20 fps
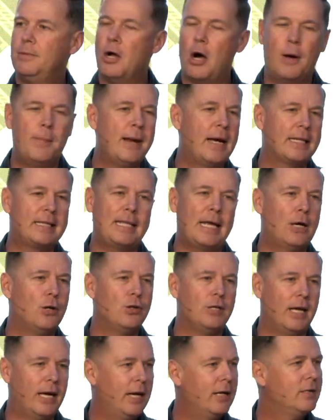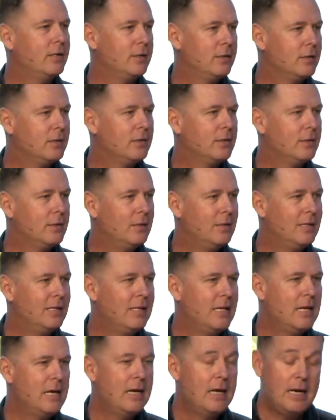No, I'm not there yet.
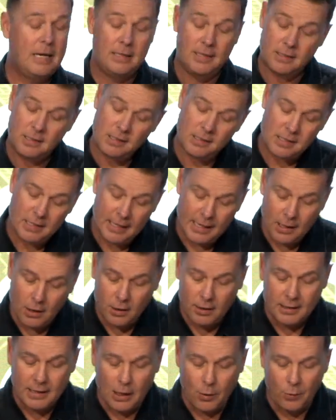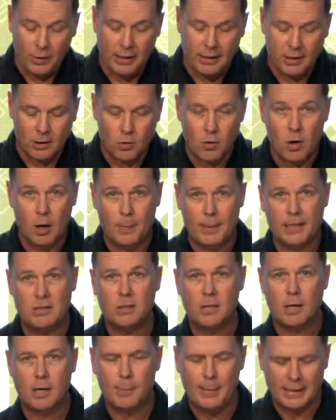And this is an area that we need to grow up.
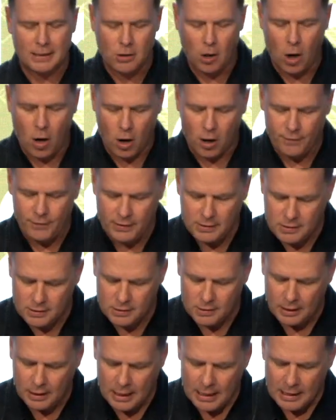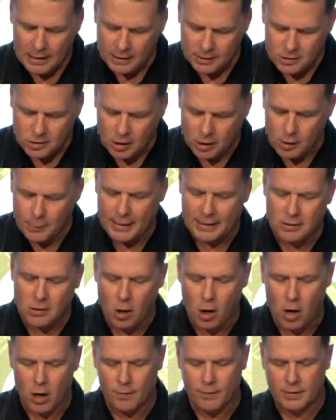Let's talk about the harvest. Let's talk about
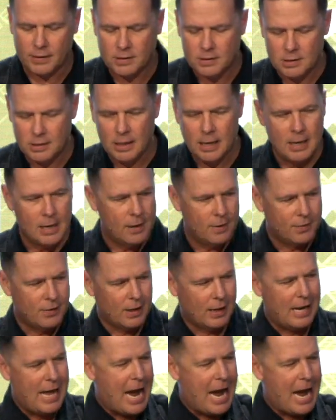the harvest. The